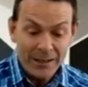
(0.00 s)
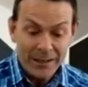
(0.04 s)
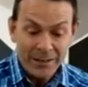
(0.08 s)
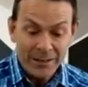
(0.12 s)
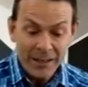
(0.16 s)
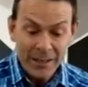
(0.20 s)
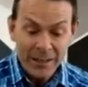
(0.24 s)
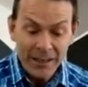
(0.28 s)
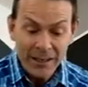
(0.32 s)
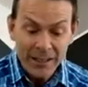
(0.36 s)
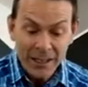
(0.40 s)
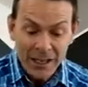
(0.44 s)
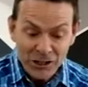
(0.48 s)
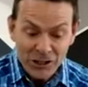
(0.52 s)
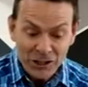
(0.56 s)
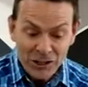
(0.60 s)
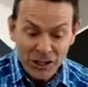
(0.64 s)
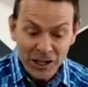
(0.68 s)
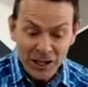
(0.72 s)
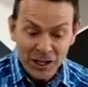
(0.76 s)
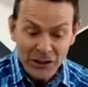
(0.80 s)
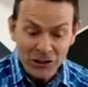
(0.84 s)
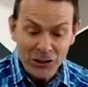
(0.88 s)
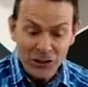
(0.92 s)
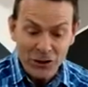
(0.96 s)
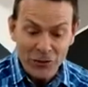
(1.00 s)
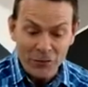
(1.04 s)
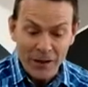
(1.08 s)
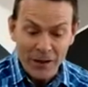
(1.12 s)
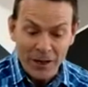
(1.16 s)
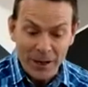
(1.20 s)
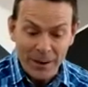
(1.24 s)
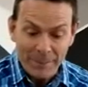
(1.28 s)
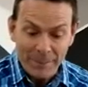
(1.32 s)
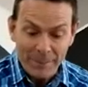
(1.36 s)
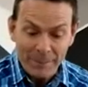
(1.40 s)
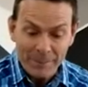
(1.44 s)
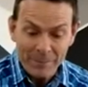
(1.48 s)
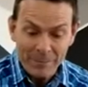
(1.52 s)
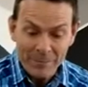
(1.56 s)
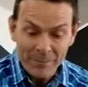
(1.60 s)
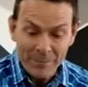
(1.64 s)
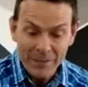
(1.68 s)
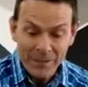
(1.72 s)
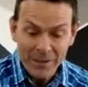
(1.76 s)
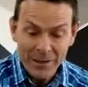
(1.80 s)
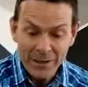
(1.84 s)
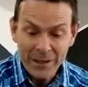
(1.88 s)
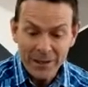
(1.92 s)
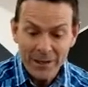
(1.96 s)
They can get jealous of you.
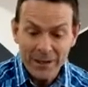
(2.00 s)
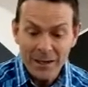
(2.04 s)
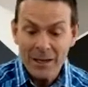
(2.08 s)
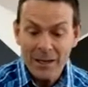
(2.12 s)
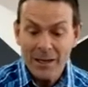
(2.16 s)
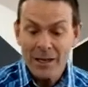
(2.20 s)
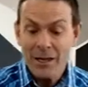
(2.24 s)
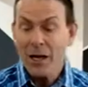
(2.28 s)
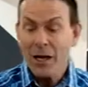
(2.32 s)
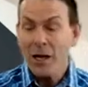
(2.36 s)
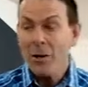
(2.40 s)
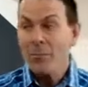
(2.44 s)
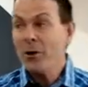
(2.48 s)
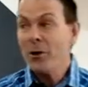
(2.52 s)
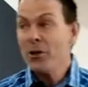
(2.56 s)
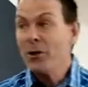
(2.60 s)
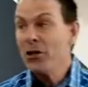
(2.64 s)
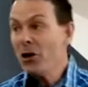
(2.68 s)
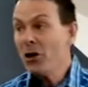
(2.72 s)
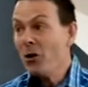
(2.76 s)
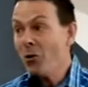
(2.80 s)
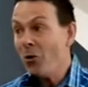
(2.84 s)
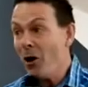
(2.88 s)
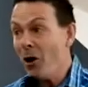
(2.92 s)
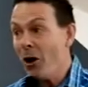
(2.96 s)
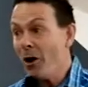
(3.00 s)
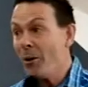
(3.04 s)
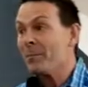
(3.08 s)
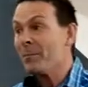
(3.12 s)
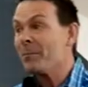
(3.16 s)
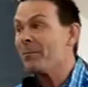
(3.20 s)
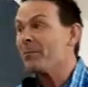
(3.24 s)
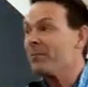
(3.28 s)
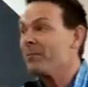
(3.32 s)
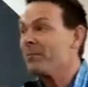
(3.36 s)
But you know what?